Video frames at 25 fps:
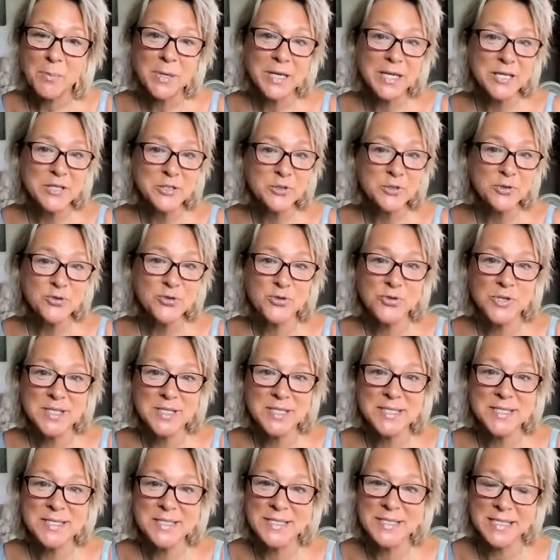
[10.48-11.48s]
but I do
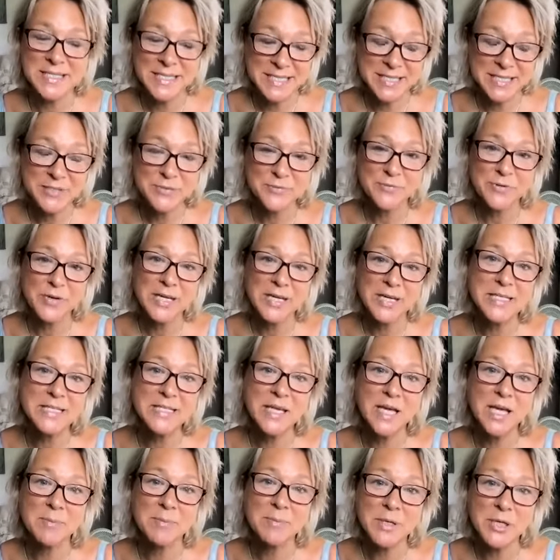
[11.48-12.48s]
trust that in divine
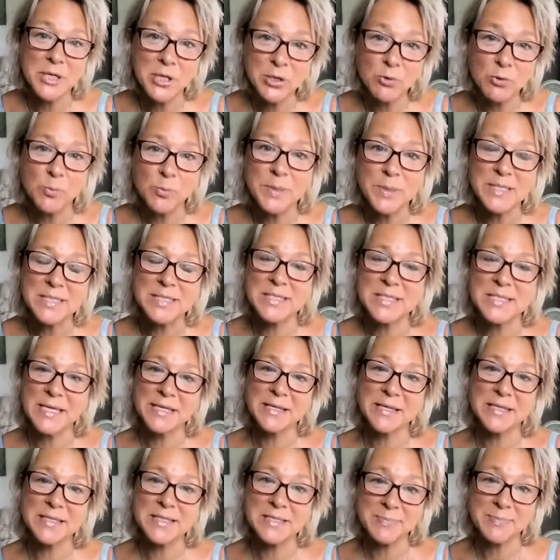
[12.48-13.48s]
timing, you will be
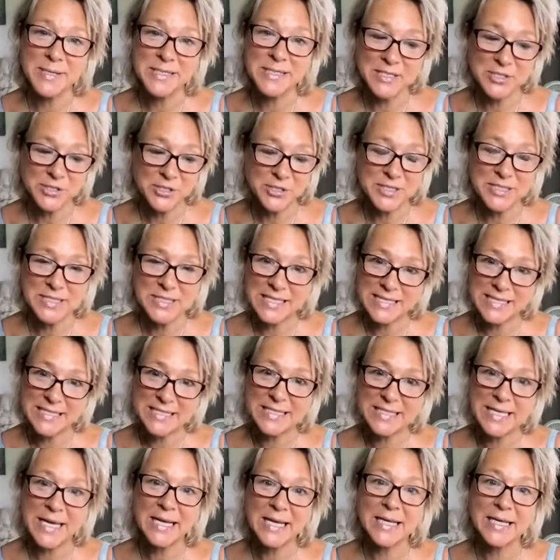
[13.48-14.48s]
seeing these messages at
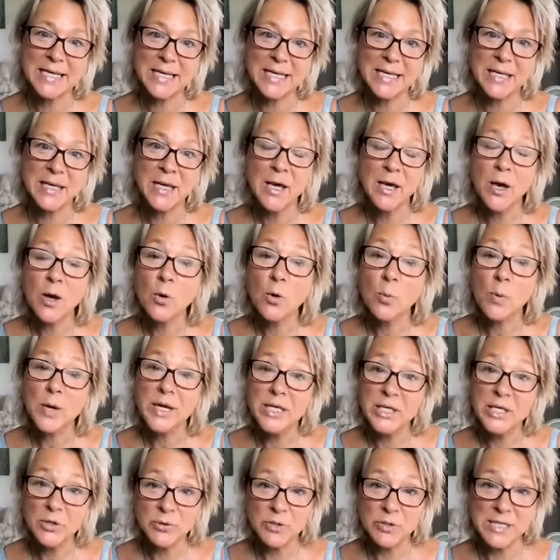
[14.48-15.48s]
exactly
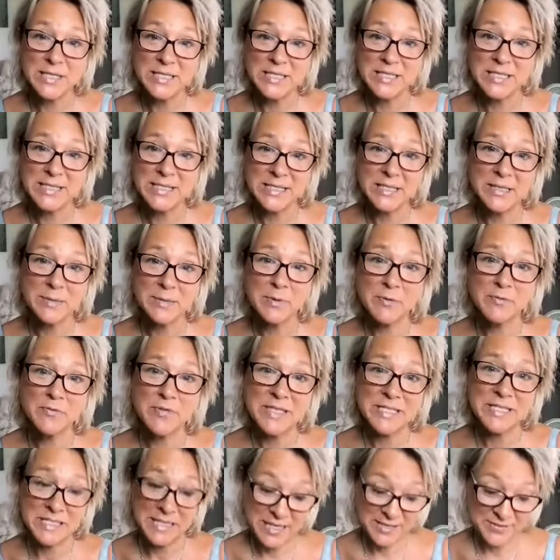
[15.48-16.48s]
when you need to see them if
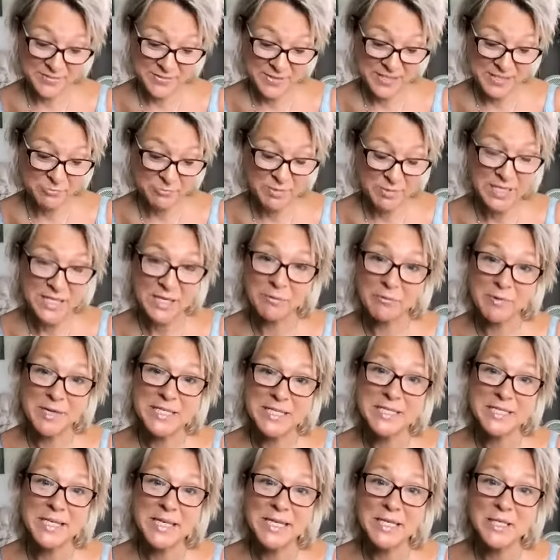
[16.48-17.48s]
this if this reading
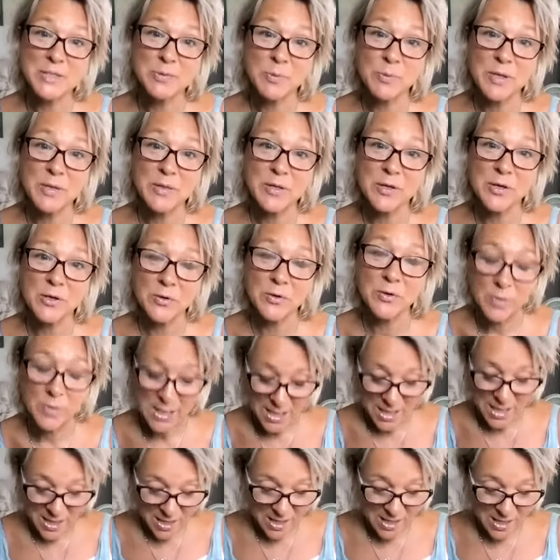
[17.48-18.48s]
resonates with you.
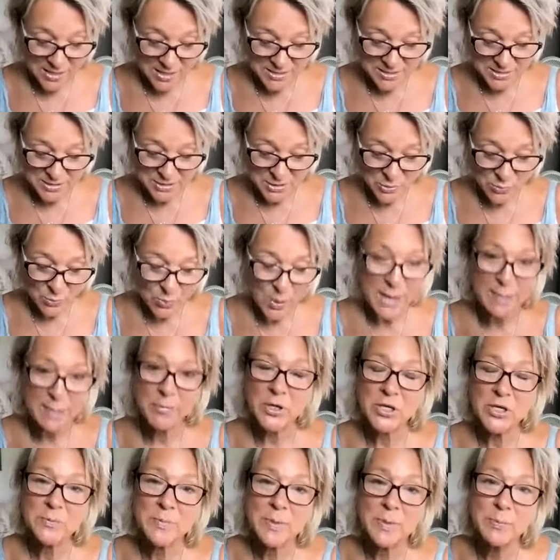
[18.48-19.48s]
Uh, so I'm
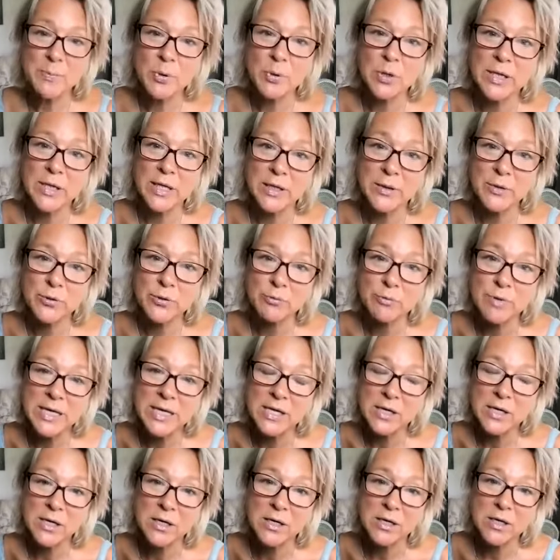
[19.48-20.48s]
going to be pulling
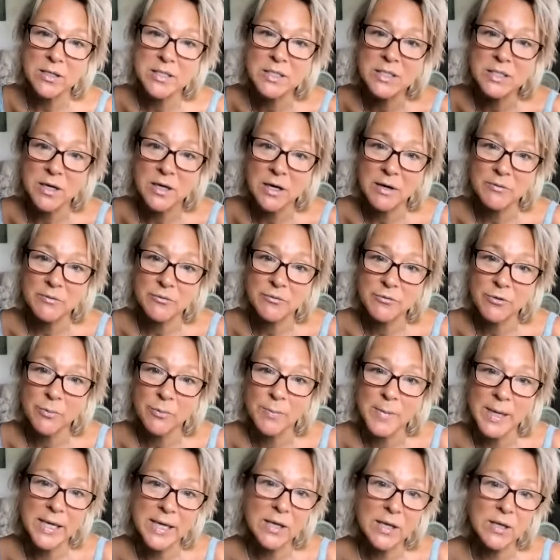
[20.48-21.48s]
three cards uh, from
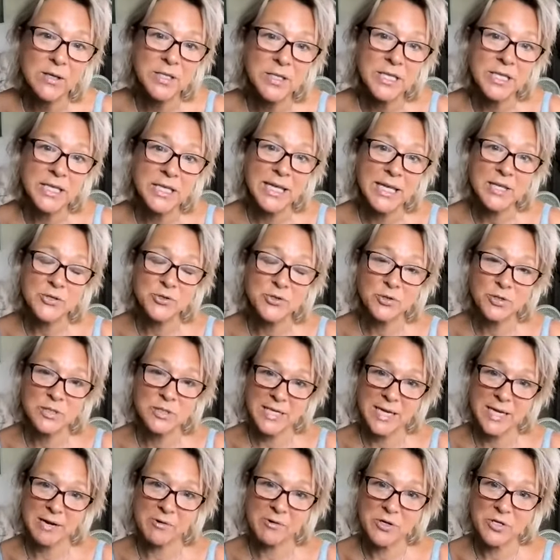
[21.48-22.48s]
my Guardian Angel
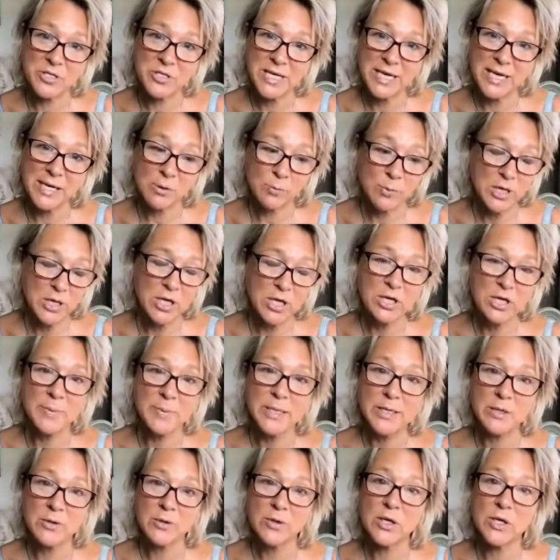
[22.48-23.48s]
Tarot deck. We're going to
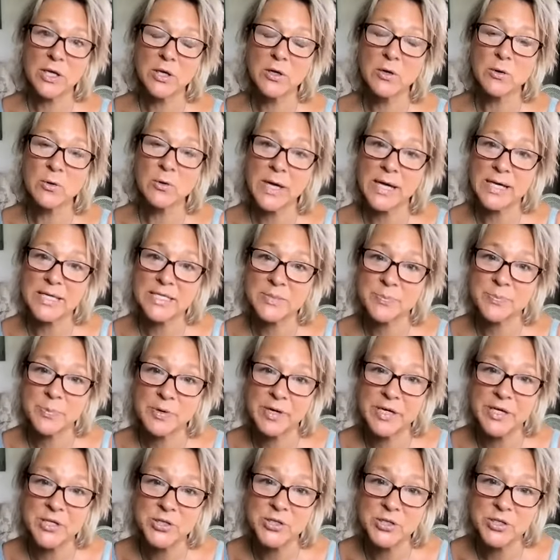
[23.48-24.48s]
be looking at your
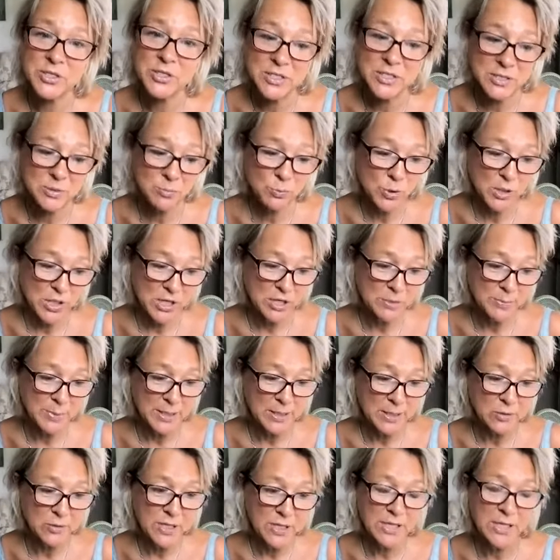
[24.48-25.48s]
aspirations. We're going to
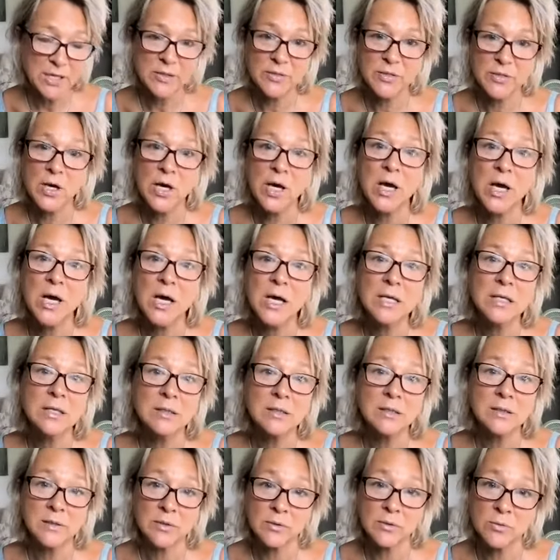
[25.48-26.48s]
be looking at the
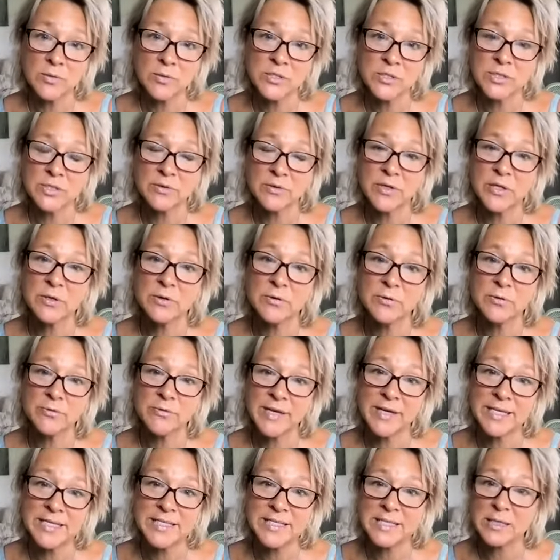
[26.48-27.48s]
hurdle also that you're
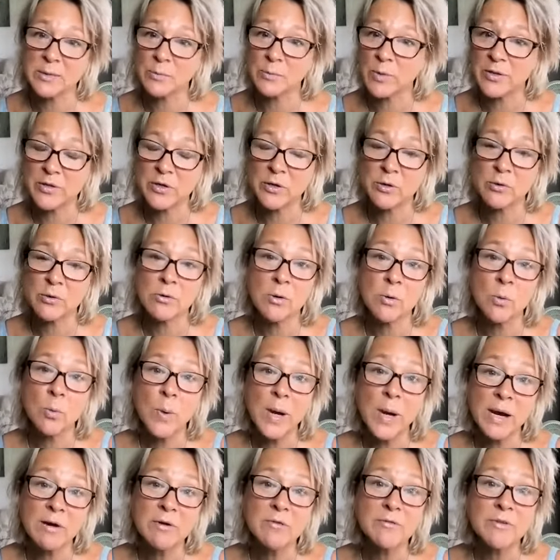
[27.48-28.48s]
facing, whether you're
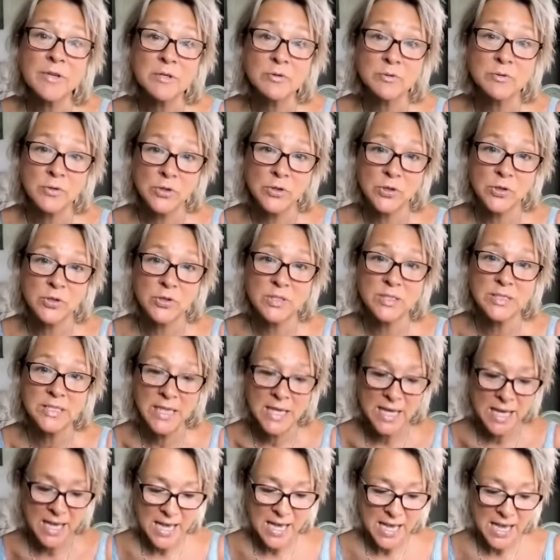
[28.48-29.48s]
aware of it or not.
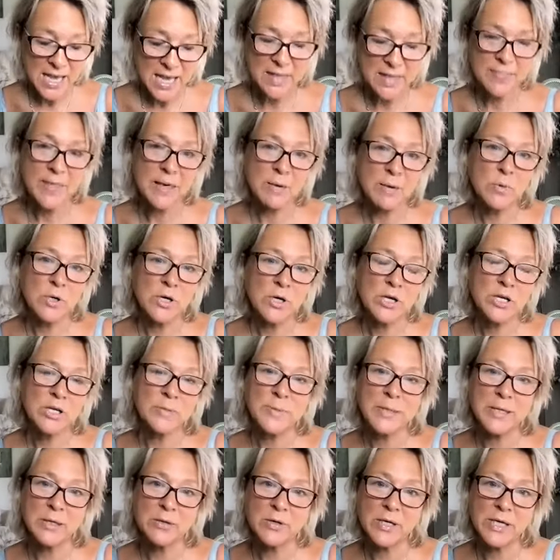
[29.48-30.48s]
And then we're going to
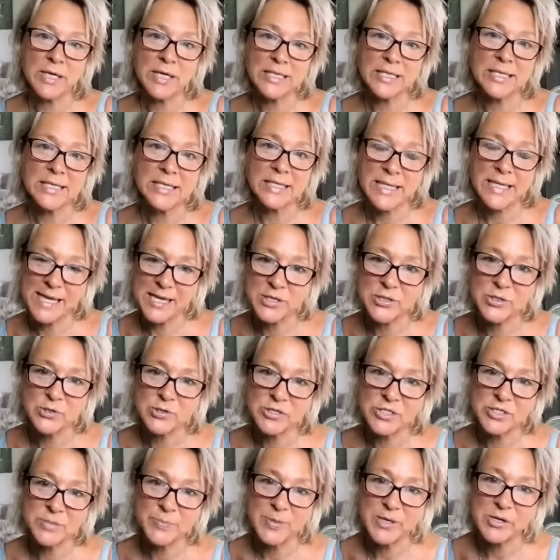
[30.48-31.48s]
be looking at a little
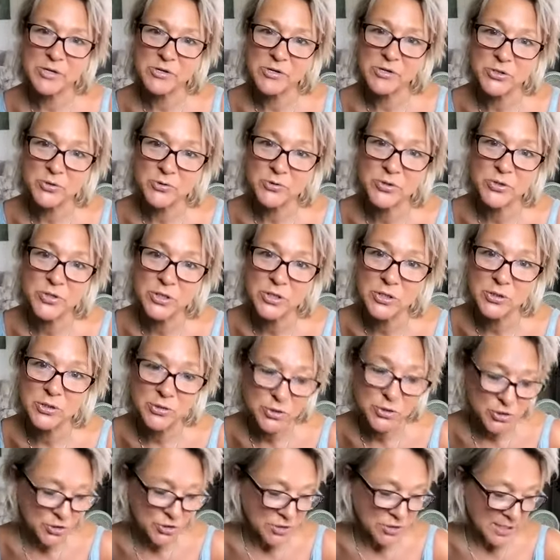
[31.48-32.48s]
extra spiritual
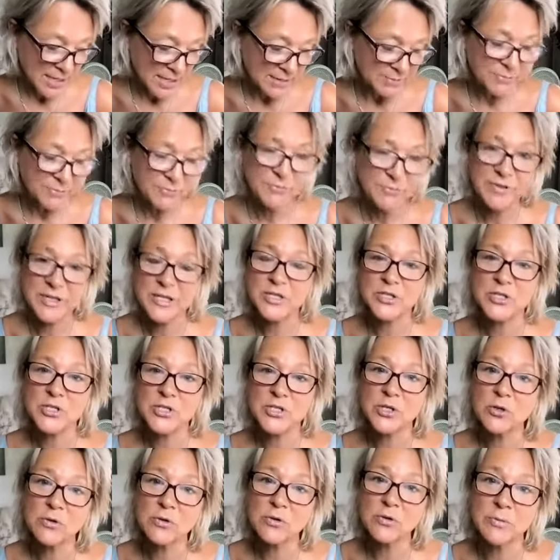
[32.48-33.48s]
solution and
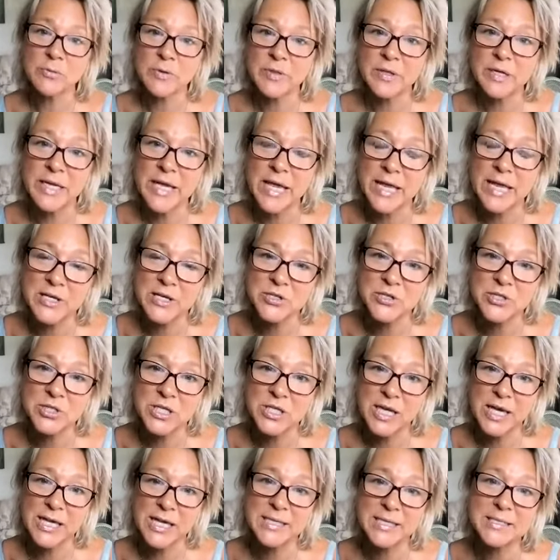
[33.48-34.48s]
finishing off with an
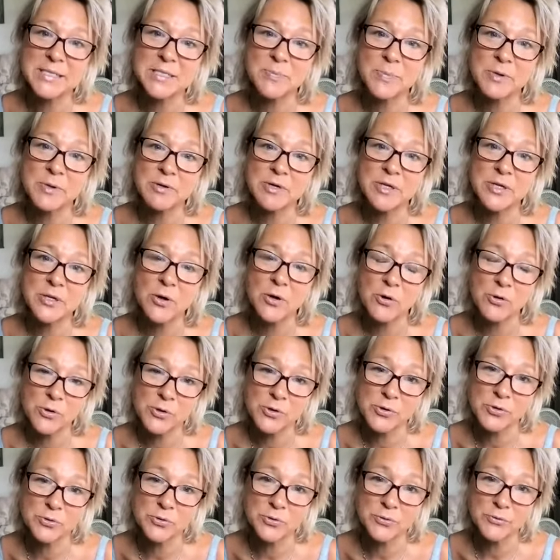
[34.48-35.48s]
energy and spirit
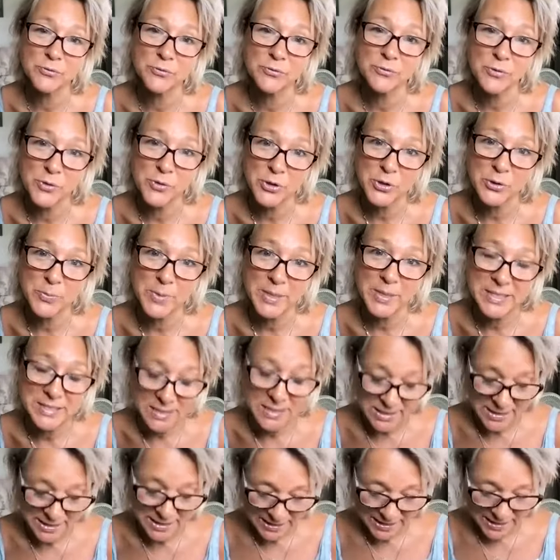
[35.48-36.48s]
oracle for you, my
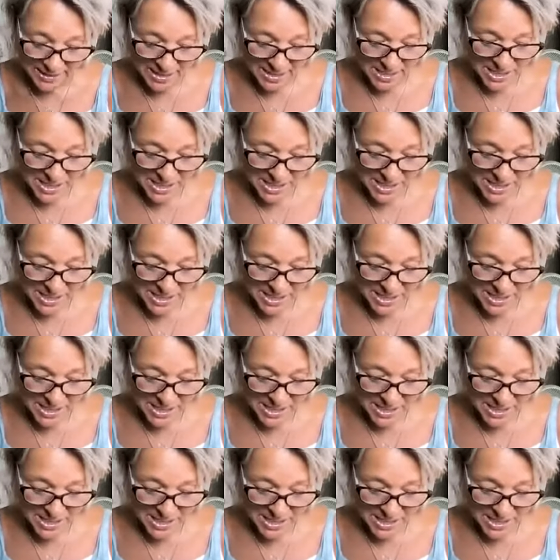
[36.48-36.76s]
darling.